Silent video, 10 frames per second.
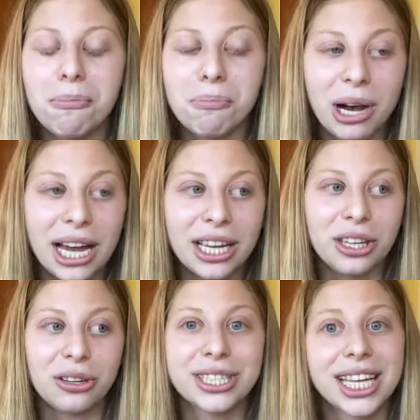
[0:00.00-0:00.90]
but
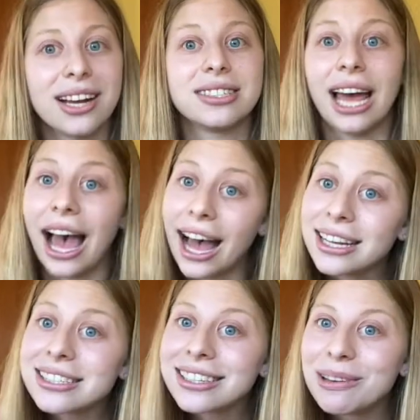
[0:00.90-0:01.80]
you're scared to
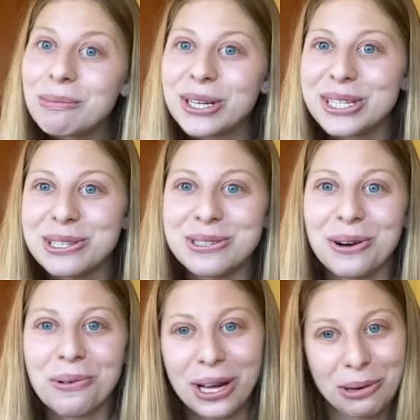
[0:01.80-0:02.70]
ask because you
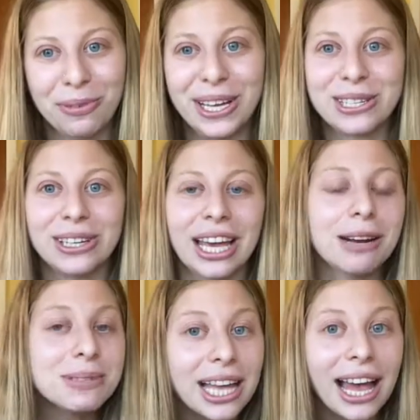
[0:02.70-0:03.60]
don't want your professor to get
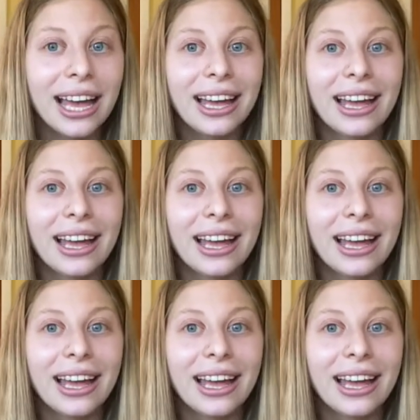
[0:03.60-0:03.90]
upset,